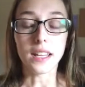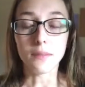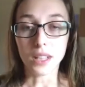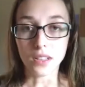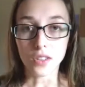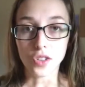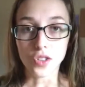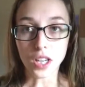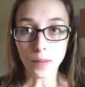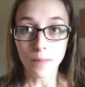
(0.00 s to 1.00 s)
in my
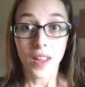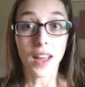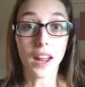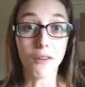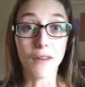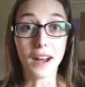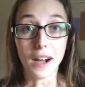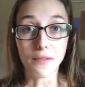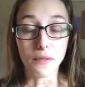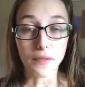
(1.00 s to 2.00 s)
industry. And I write
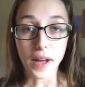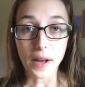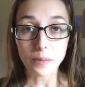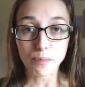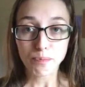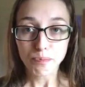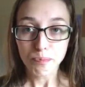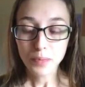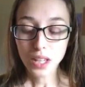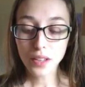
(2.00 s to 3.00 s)
off of that.
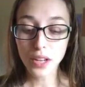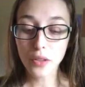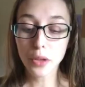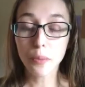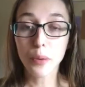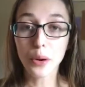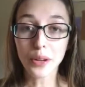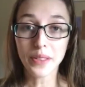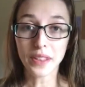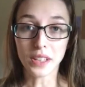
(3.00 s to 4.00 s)
Now, the
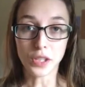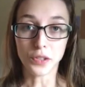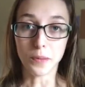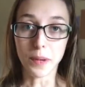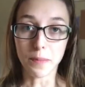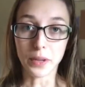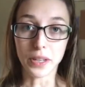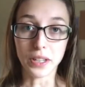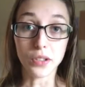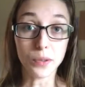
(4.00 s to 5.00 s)
important thing to remember
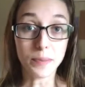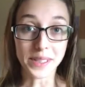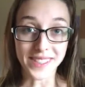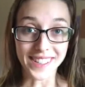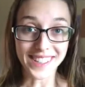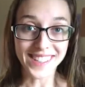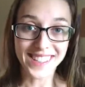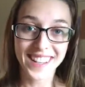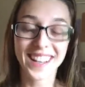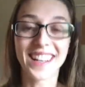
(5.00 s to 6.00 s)
in your
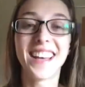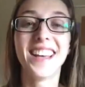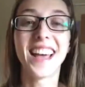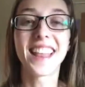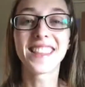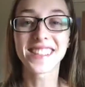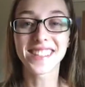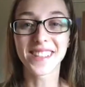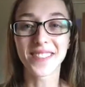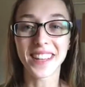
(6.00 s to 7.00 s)
business, and this
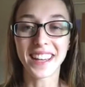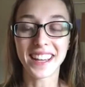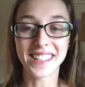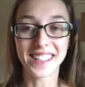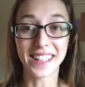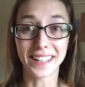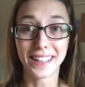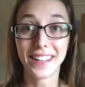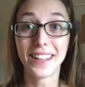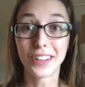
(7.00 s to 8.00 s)
is something I had to like
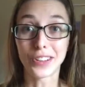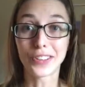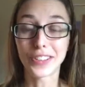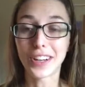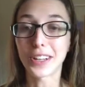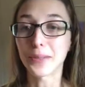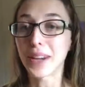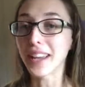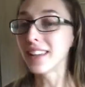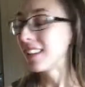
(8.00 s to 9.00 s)
learn the hard
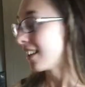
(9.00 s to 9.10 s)
way,